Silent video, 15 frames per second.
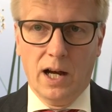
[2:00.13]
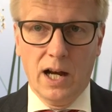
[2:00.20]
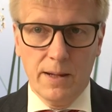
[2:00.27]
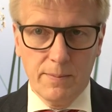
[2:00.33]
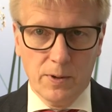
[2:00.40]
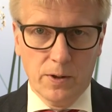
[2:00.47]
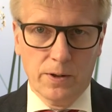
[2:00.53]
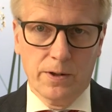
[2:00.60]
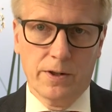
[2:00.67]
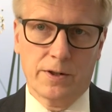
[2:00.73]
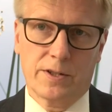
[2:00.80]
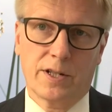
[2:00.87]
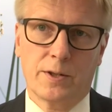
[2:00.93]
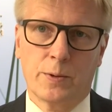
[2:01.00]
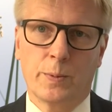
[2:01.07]
I'm
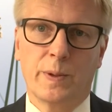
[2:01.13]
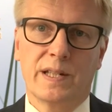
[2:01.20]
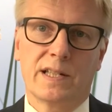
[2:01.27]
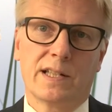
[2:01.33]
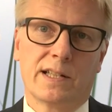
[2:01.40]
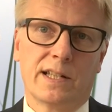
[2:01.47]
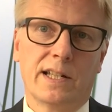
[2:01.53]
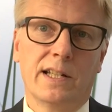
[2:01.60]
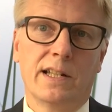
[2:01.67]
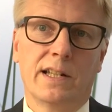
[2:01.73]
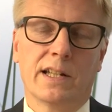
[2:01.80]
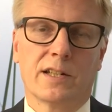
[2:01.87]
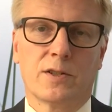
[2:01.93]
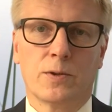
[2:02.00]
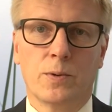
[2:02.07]
honored to visit
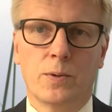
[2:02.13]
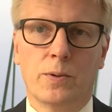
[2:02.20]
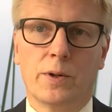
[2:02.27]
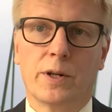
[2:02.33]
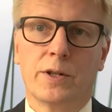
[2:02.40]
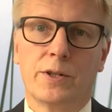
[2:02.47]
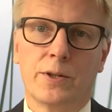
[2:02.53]
India soon